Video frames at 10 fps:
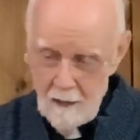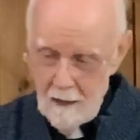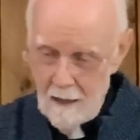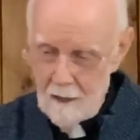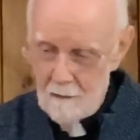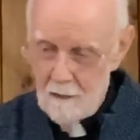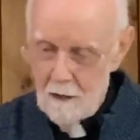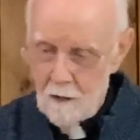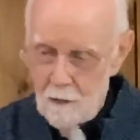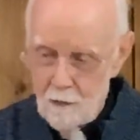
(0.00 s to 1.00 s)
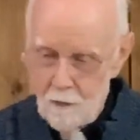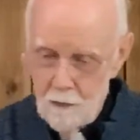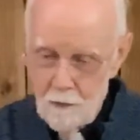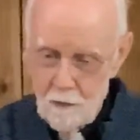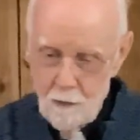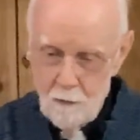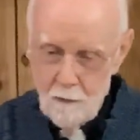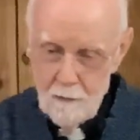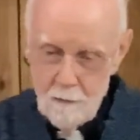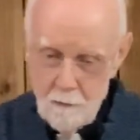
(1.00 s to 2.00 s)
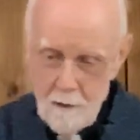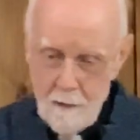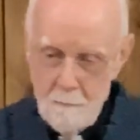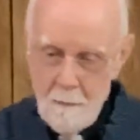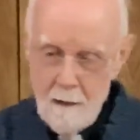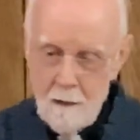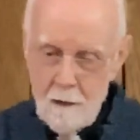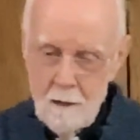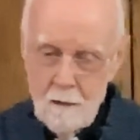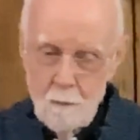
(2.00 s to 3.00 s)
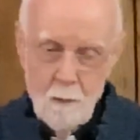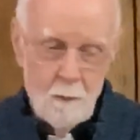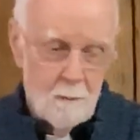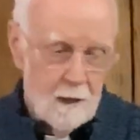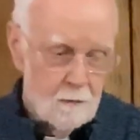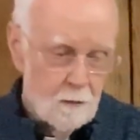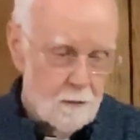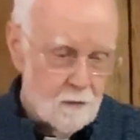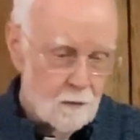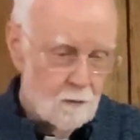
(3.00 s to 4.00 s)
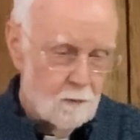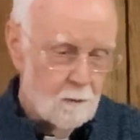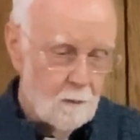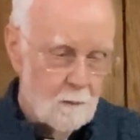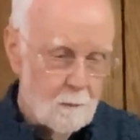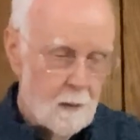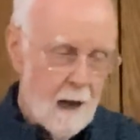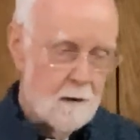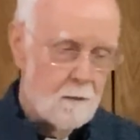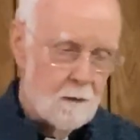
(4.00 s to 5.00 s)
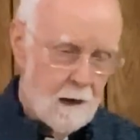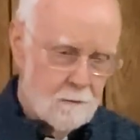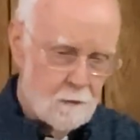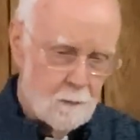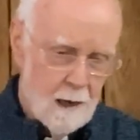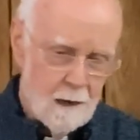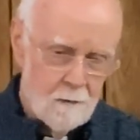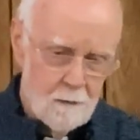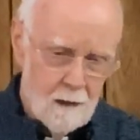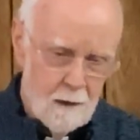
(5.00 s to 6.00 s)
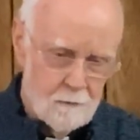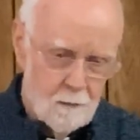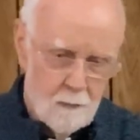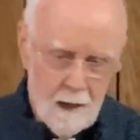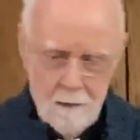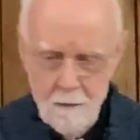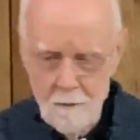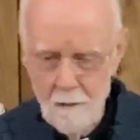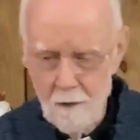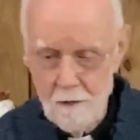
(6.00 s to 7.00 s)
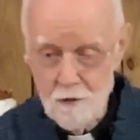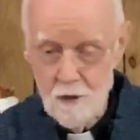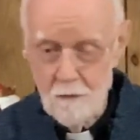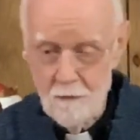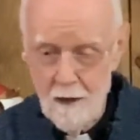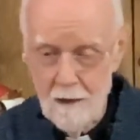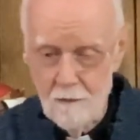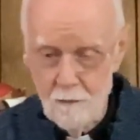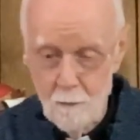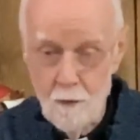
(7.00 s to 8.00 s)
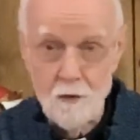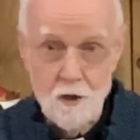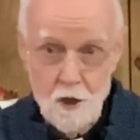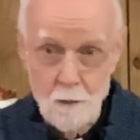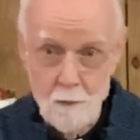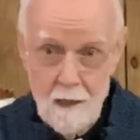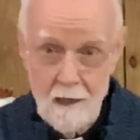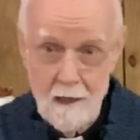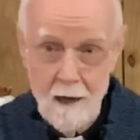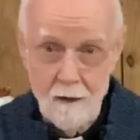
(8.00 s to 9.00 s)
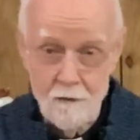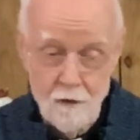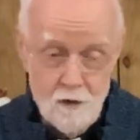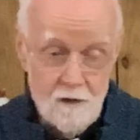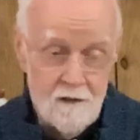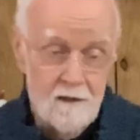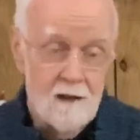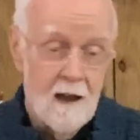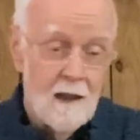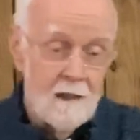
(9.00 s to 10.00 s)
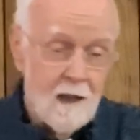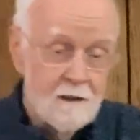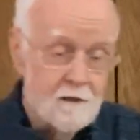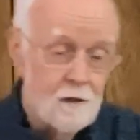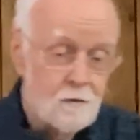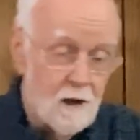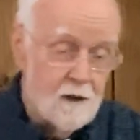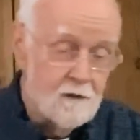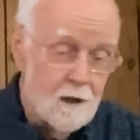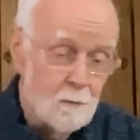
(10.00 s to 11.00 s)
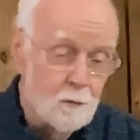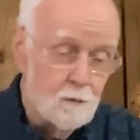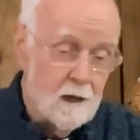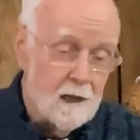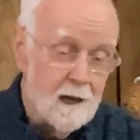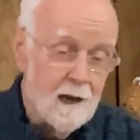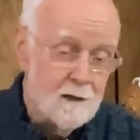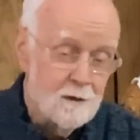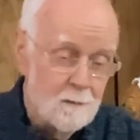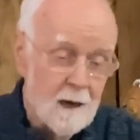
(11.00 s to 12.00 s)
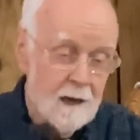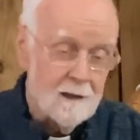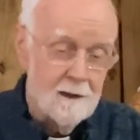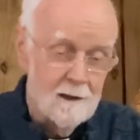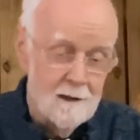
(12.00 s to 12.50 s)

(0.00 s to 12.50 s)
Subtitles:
and the woman might go through pattern after pattern after pattern until she finds the one she really likes, and she says, "That's the dress I would really like to make."